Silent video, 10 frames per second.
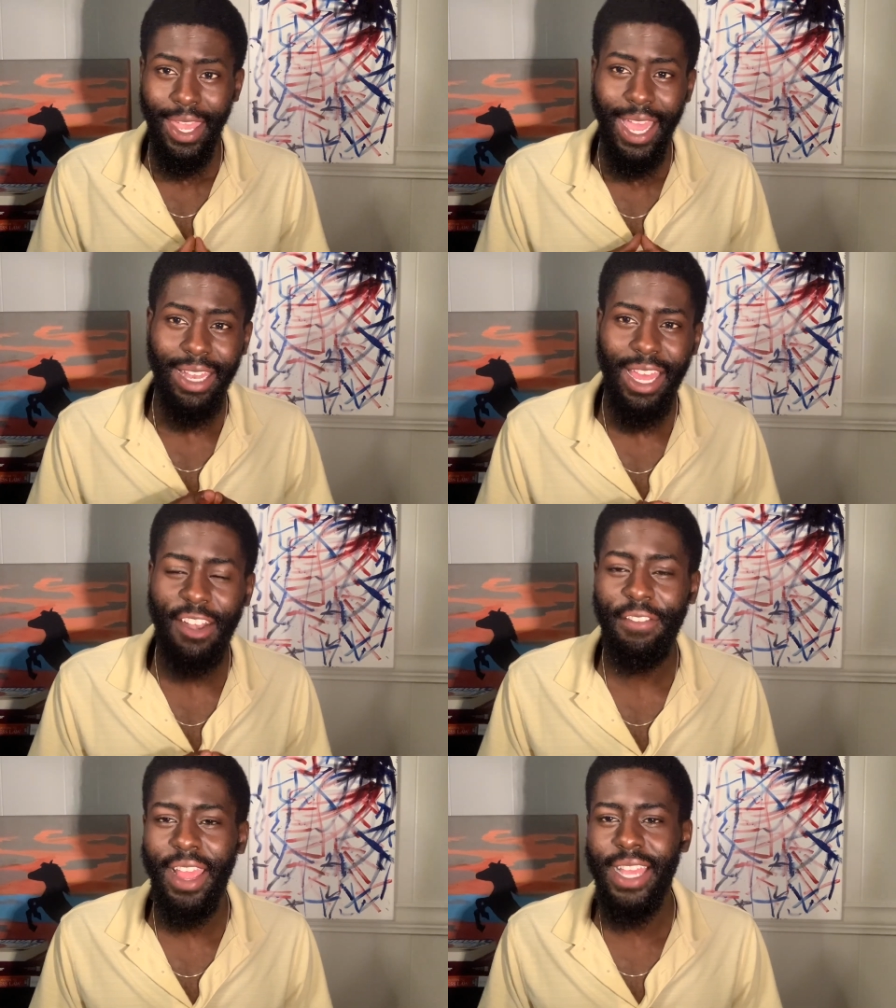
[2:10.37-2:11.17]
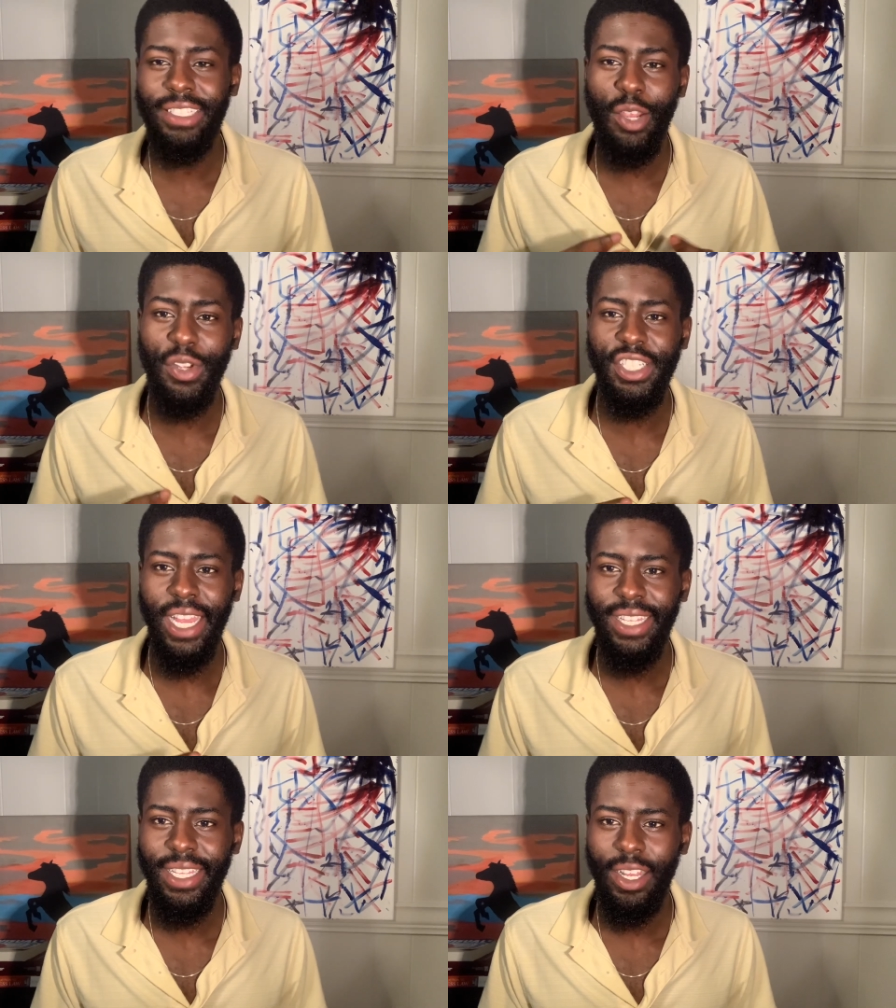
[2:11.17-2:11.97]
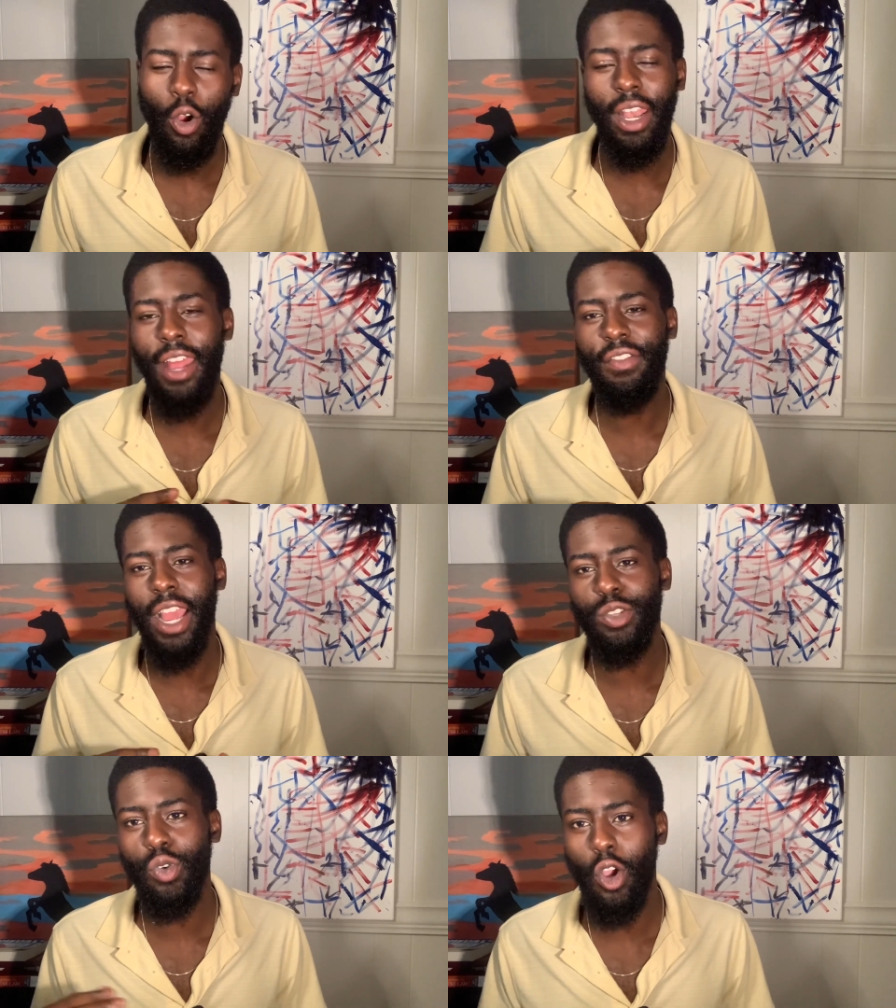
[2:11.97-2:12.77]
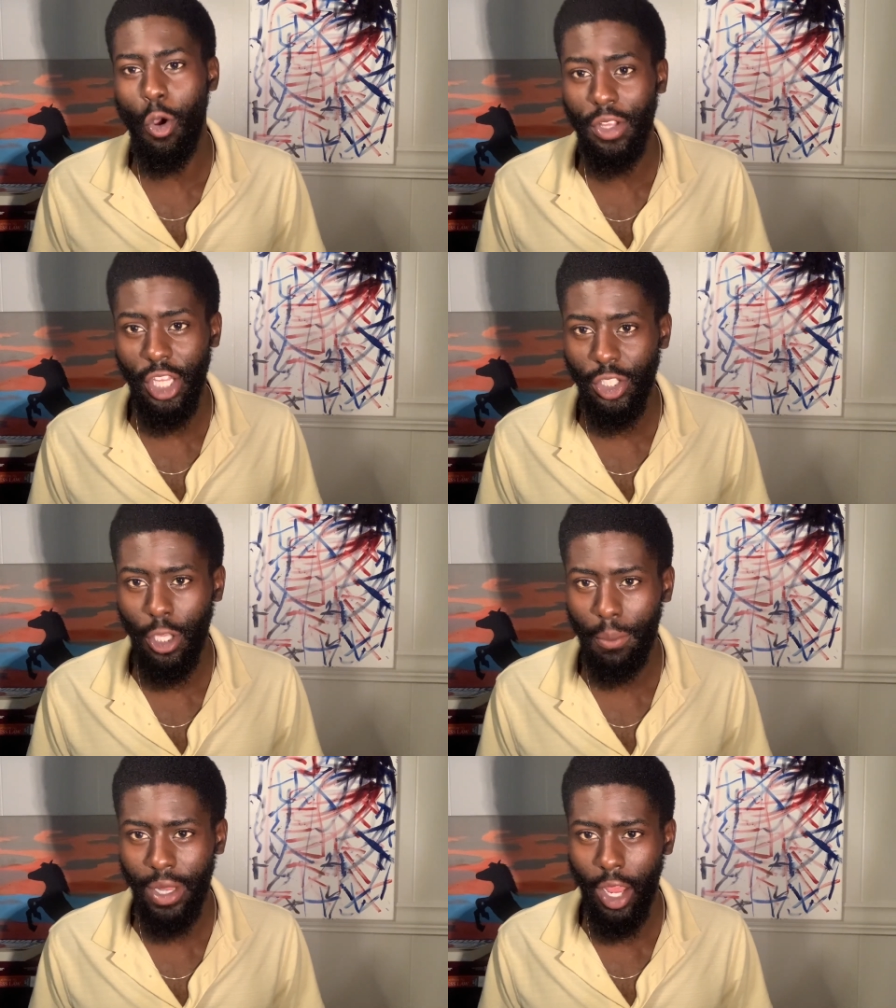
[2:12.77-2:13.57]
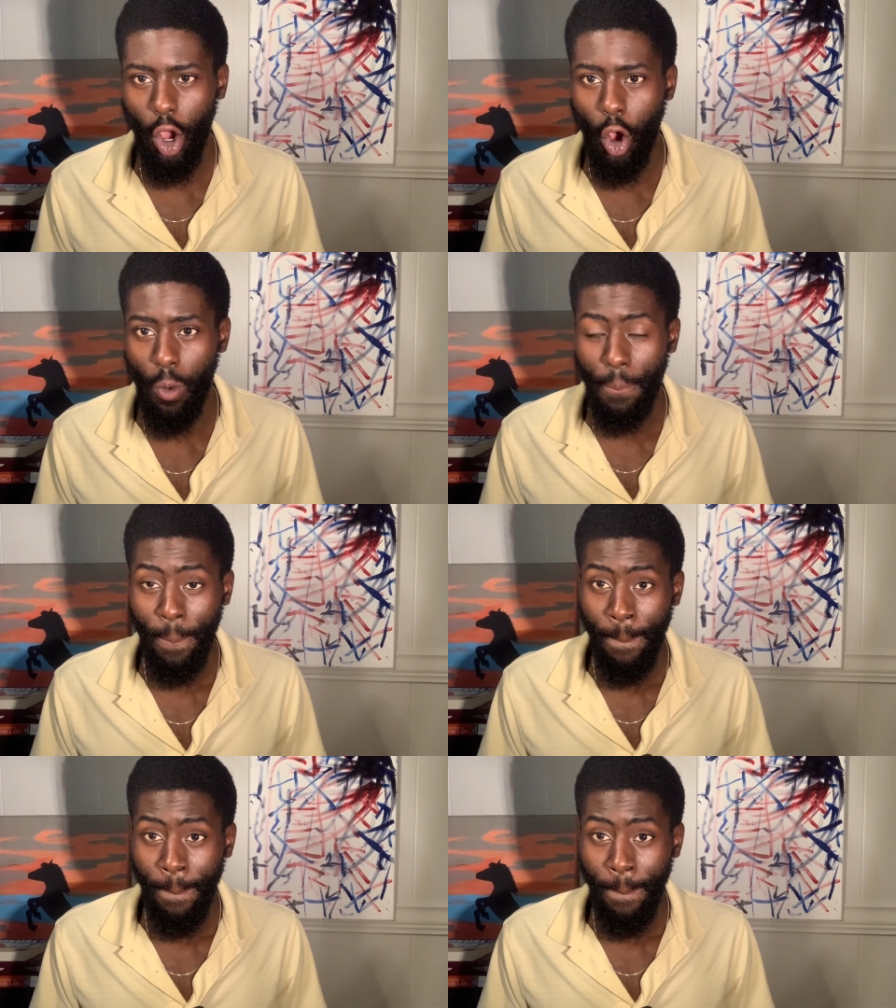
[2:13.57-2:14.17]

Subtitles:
A lot of guys get rejected, or a lot of guys will go and they'll be like, oh,